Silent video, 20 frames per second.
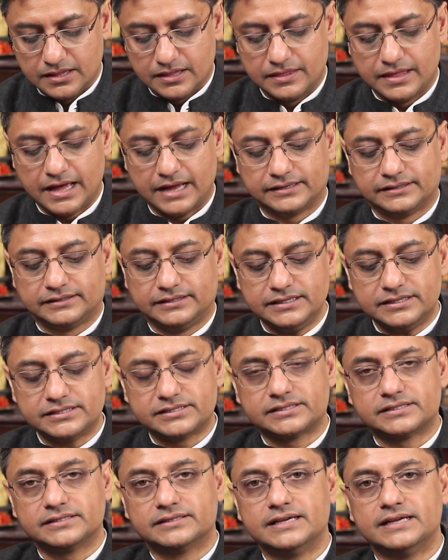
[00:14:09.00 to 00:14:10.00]
that
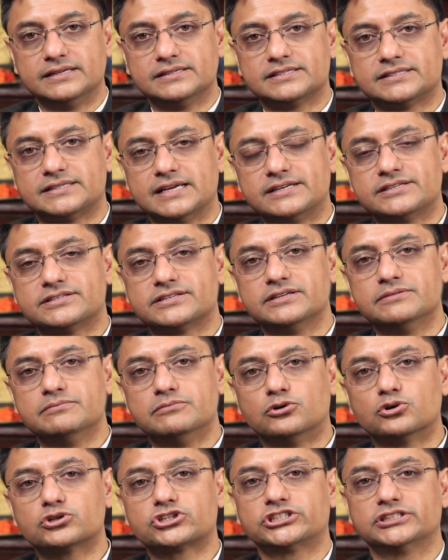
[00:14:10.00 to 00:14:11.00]
this then sets in
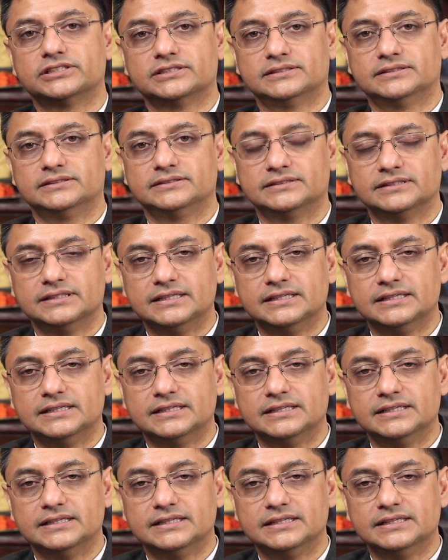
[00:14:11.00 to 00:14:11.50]
motion